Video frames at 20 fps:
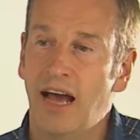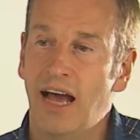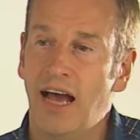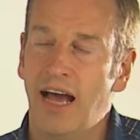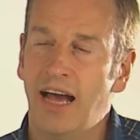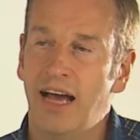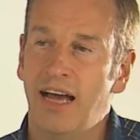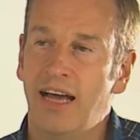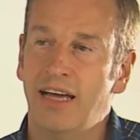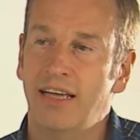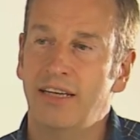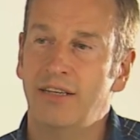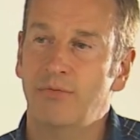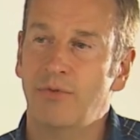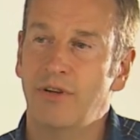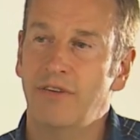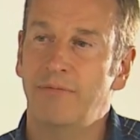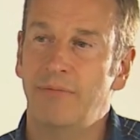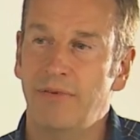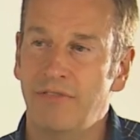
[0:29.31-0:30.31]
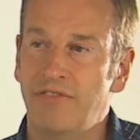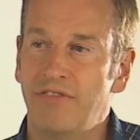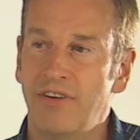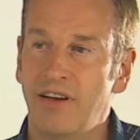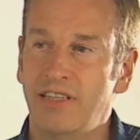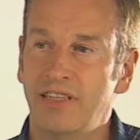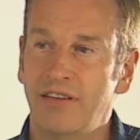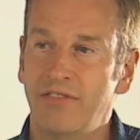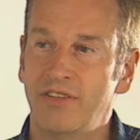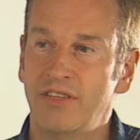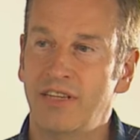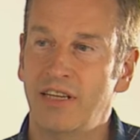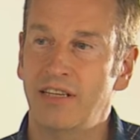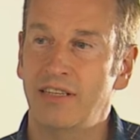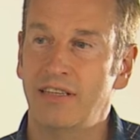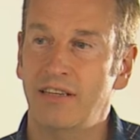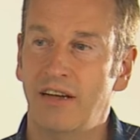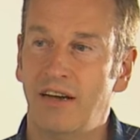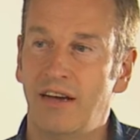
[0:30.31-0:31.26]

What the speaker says: And we've been friends ever since.